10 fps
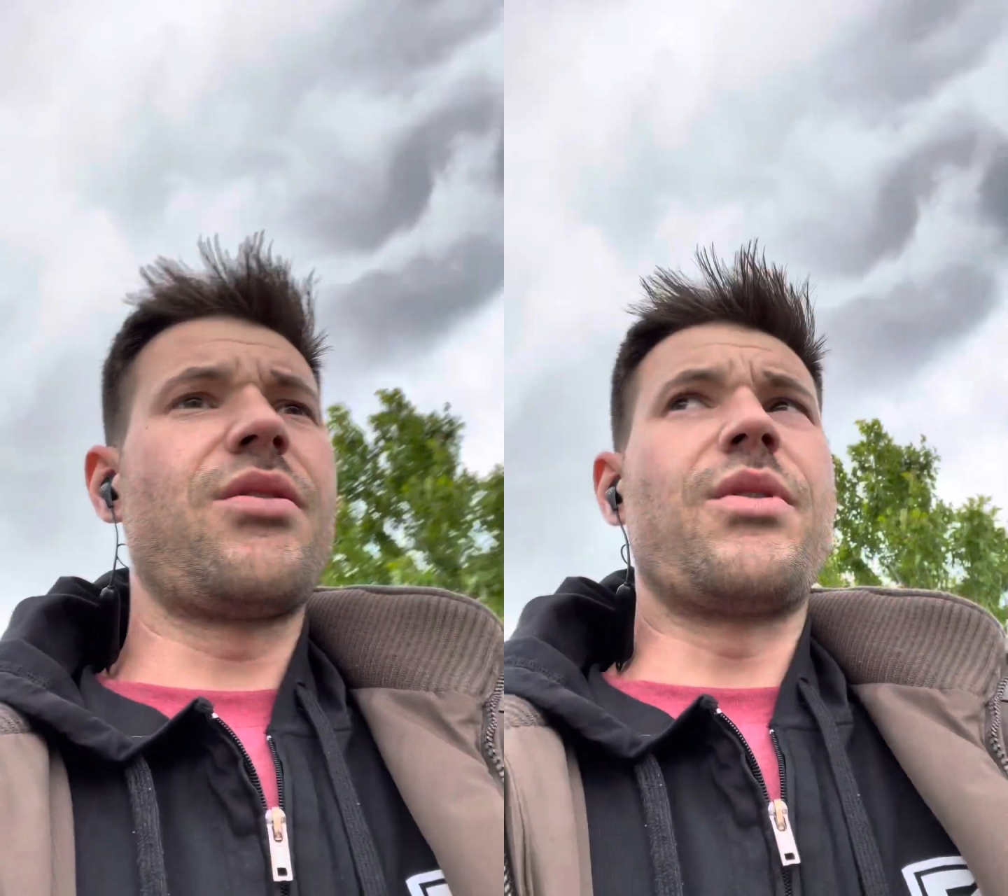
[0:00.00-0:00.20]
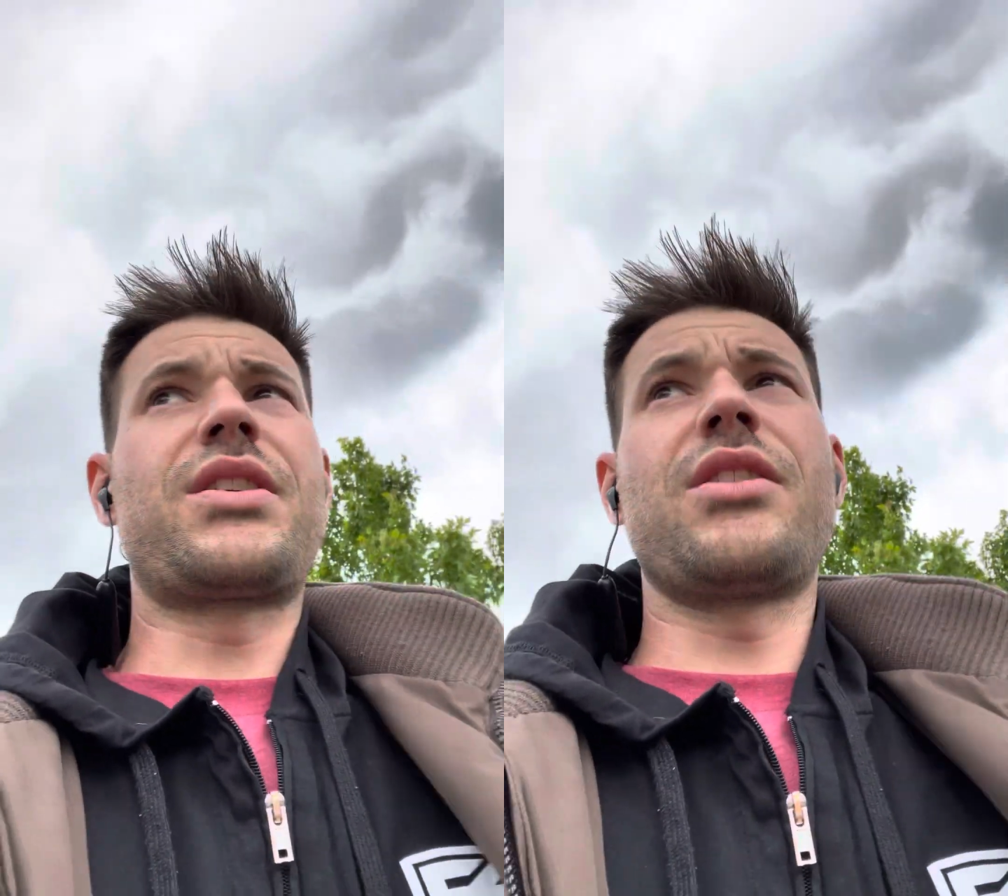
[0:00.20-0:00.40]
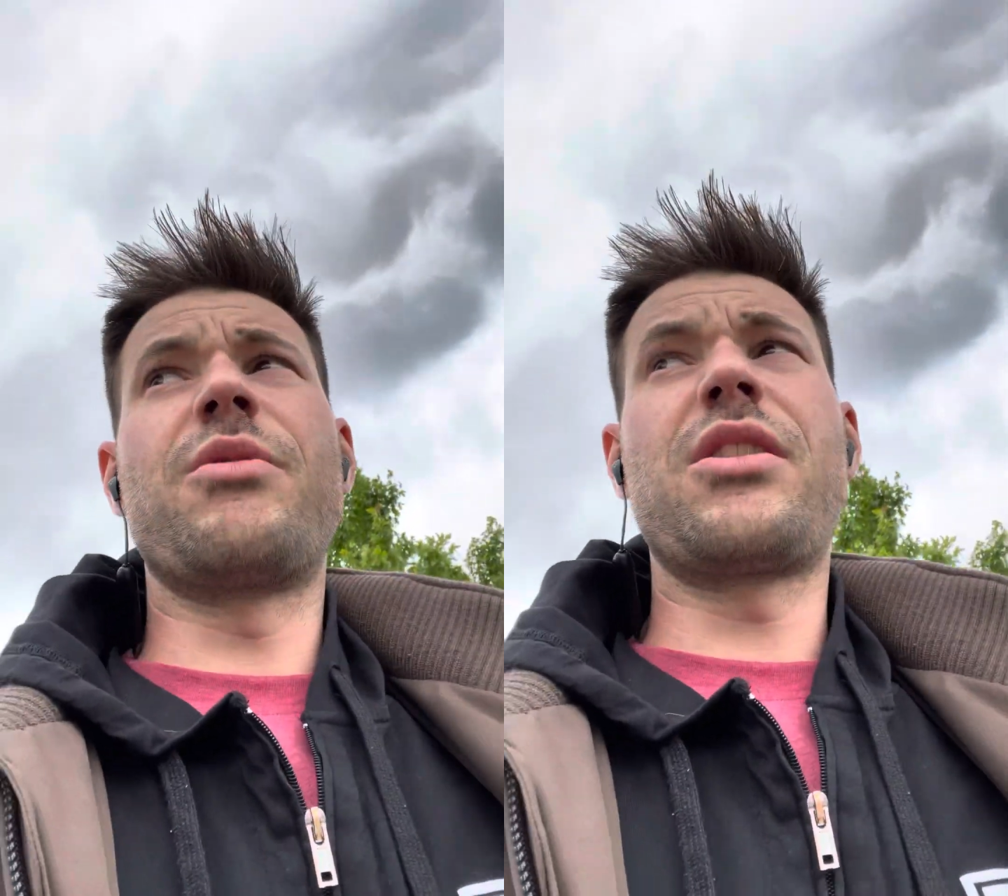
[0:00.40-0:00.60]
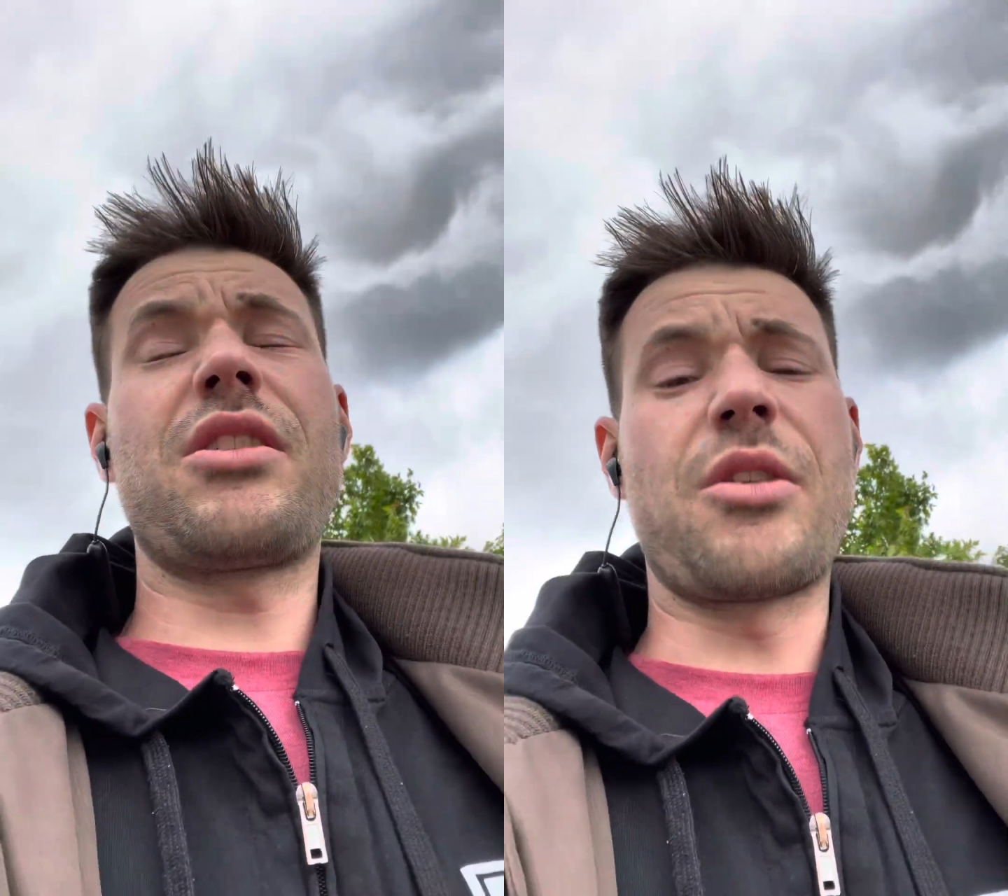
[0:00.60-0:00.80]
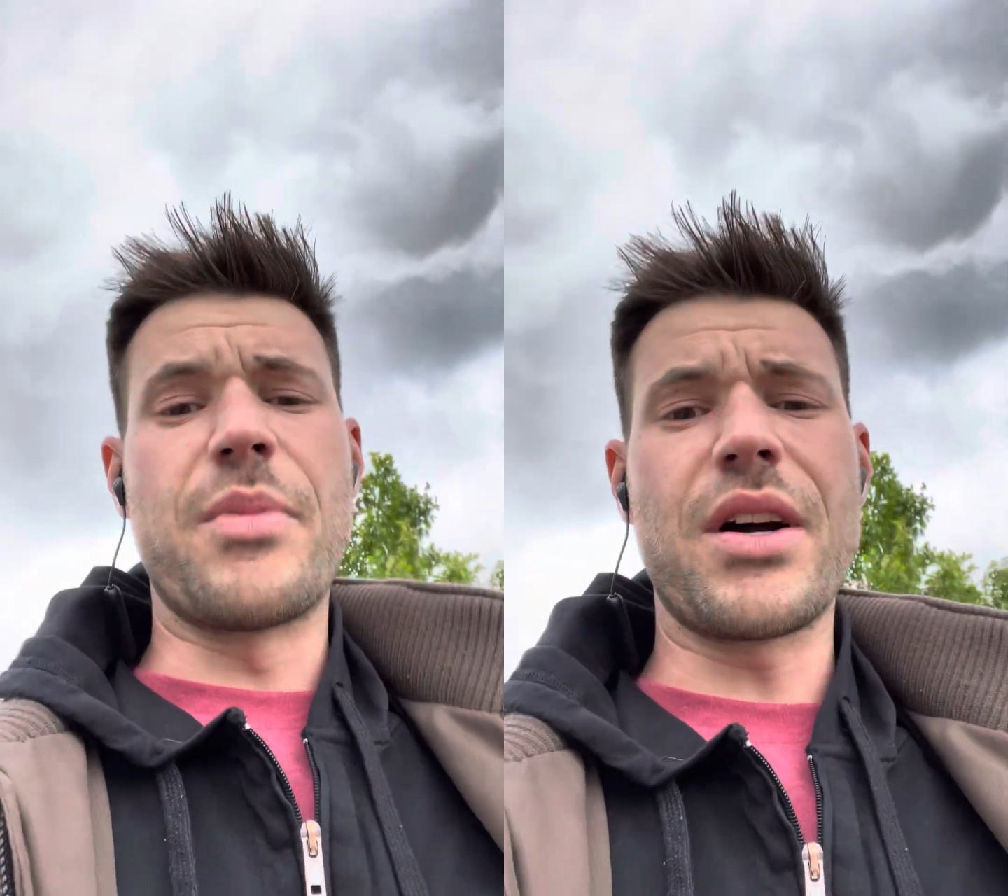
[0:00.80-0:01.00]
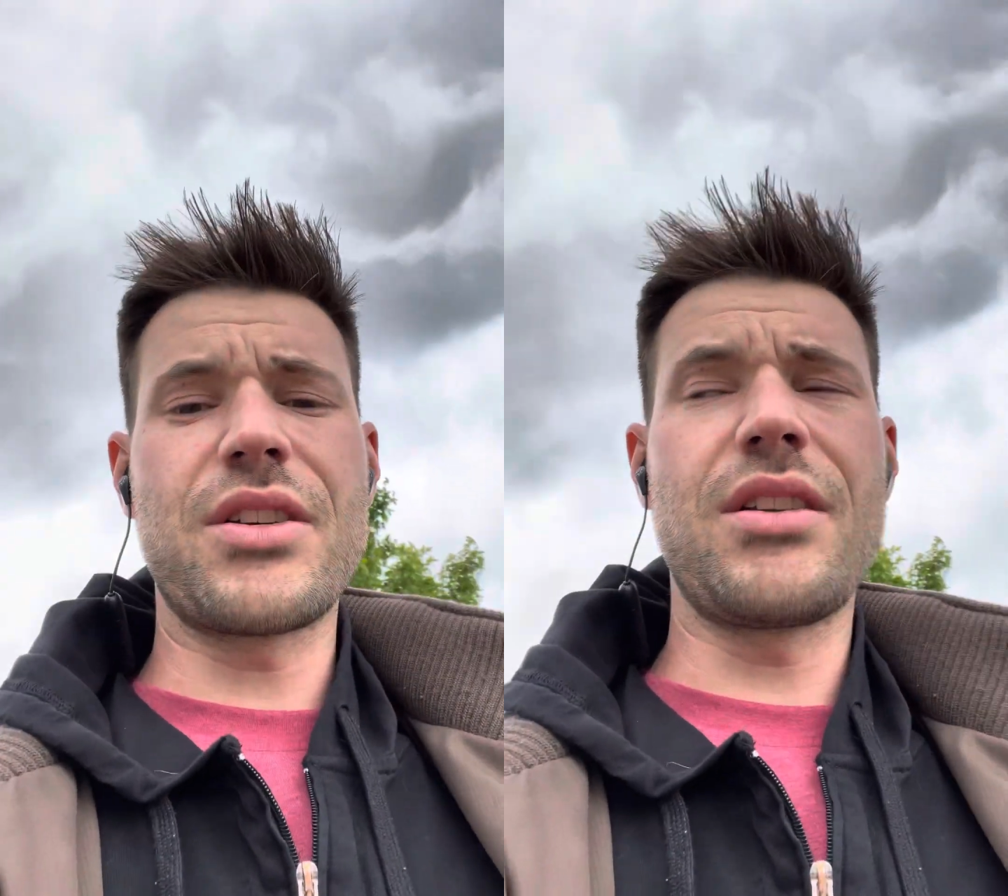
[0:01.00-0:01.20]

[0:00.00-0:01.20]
within your budget.